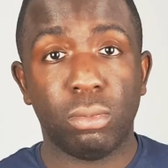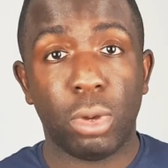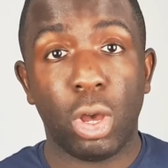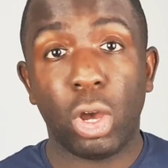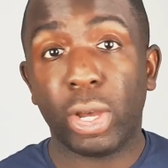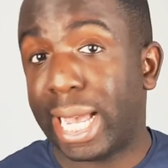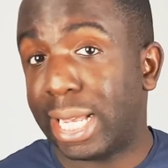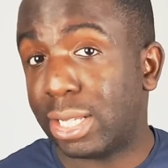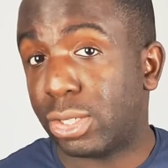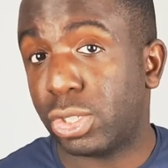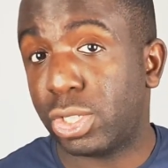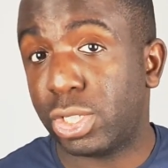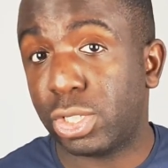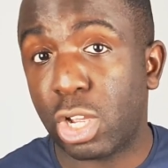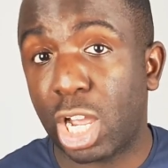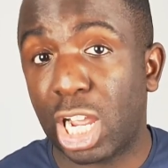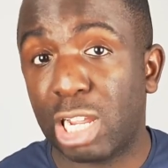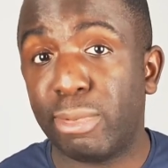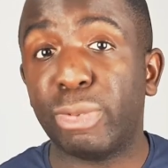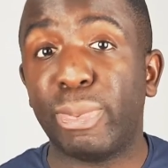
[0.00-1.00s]
Okay, so she's
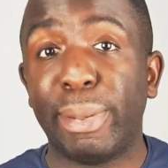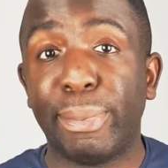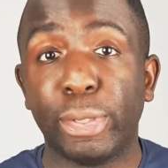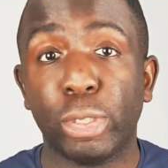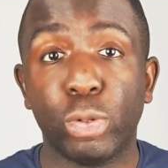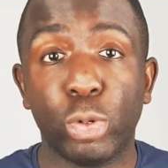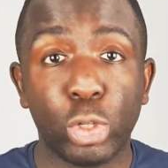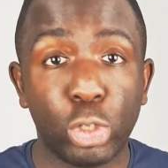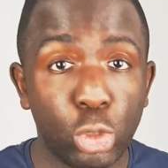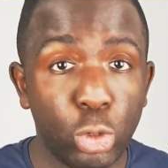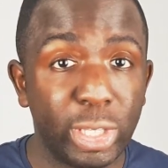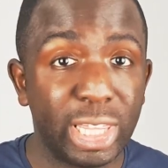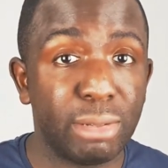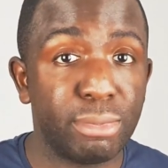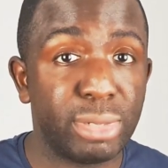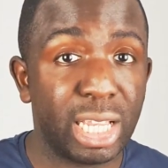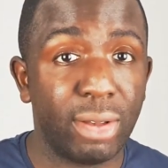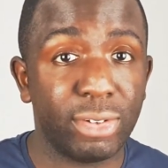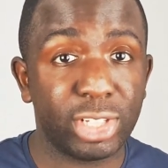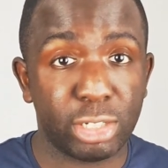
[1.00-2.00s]
talking about the people who are gluing
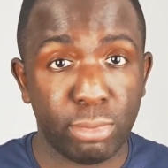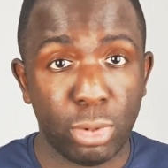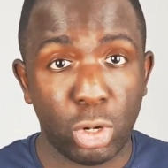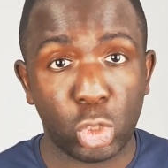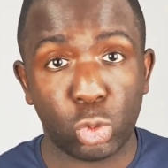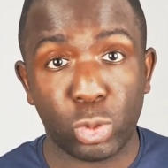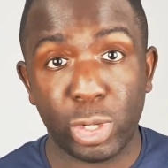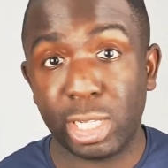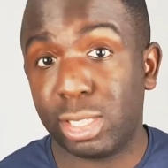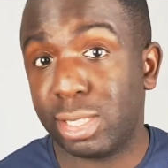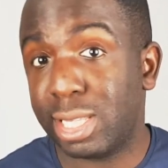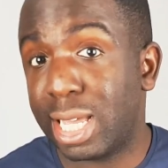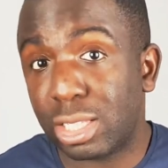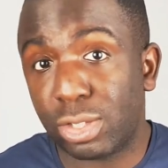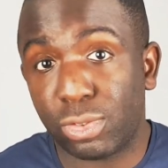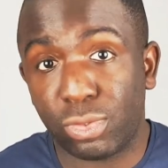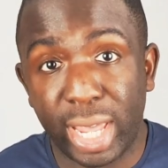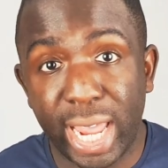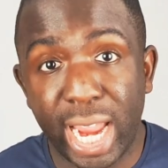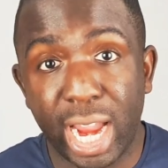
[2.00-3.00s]
themselves to motorways, and
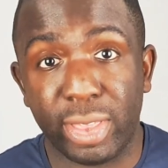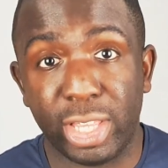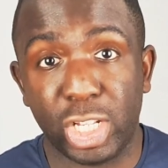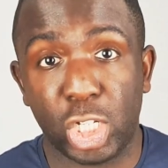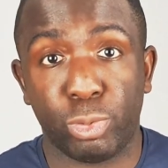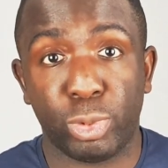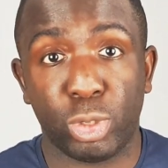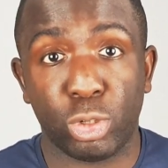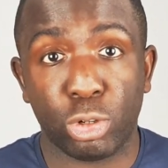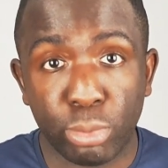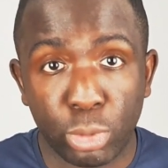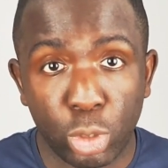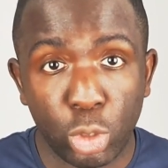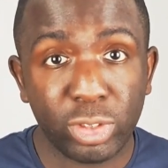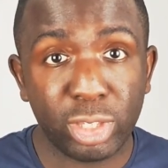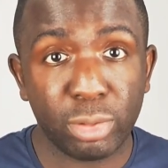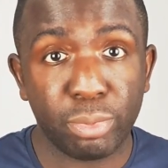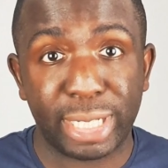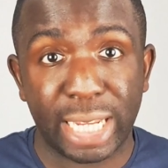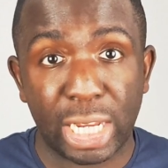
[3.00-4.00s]
that's fair. They should be
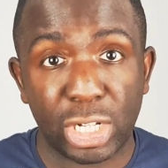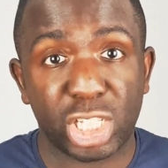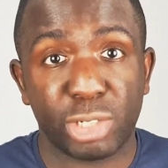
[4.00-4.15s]
removed and potentially